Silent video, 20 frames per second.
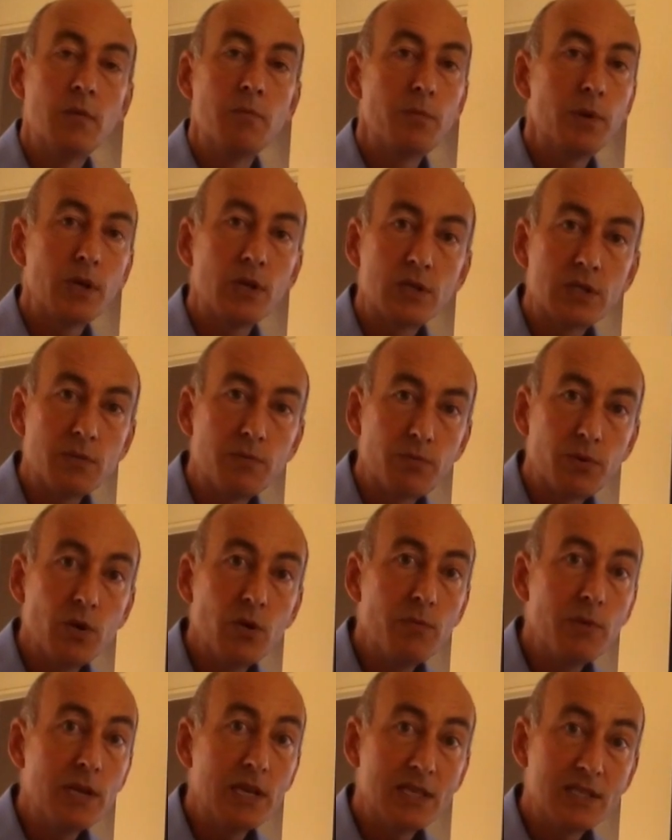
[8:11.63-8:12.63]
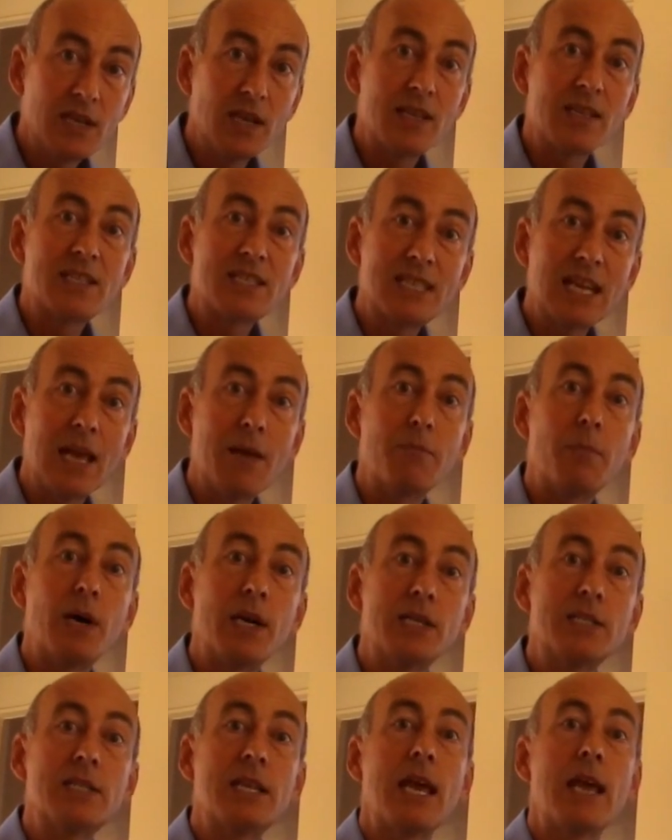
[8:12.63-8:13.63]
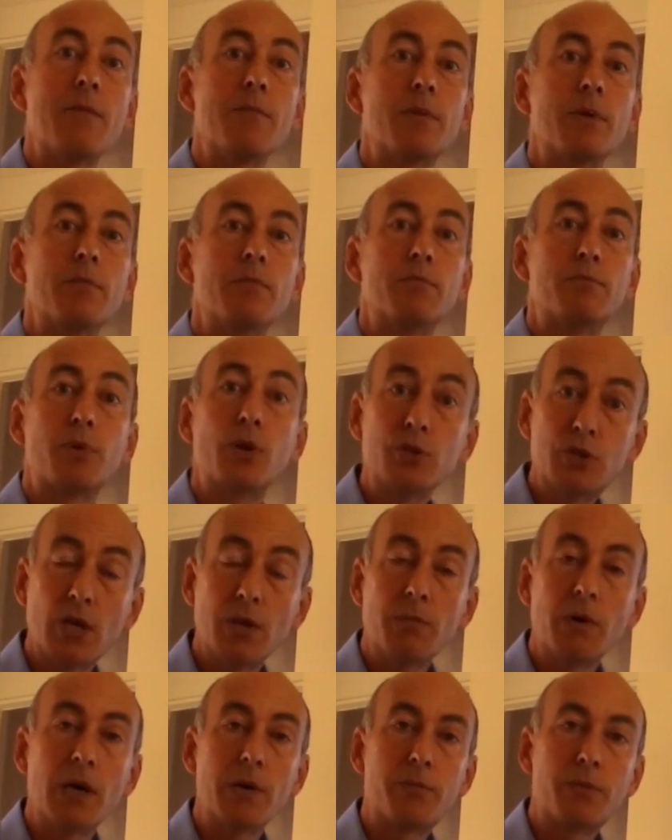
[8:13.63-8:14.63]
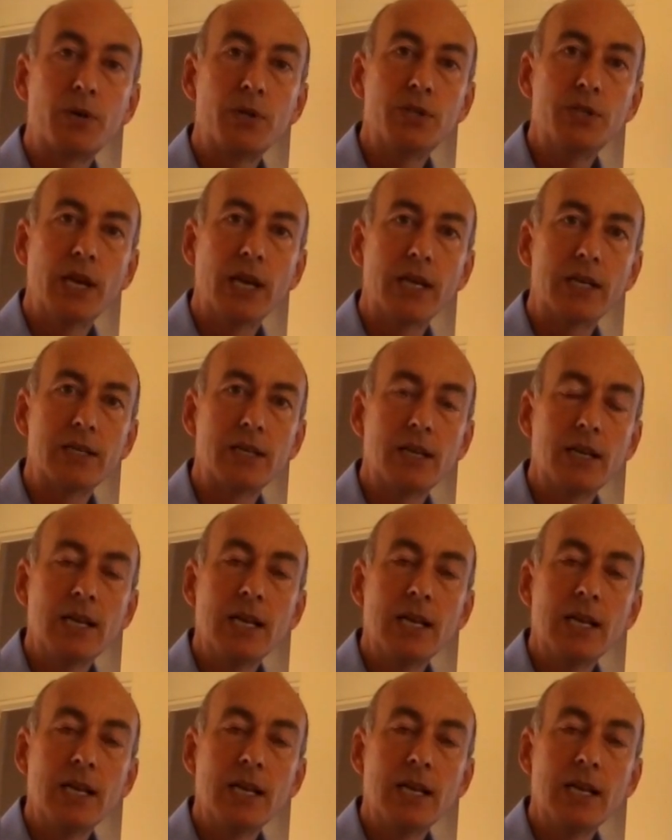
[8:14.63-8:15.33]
because improvement is done step by step, project by project.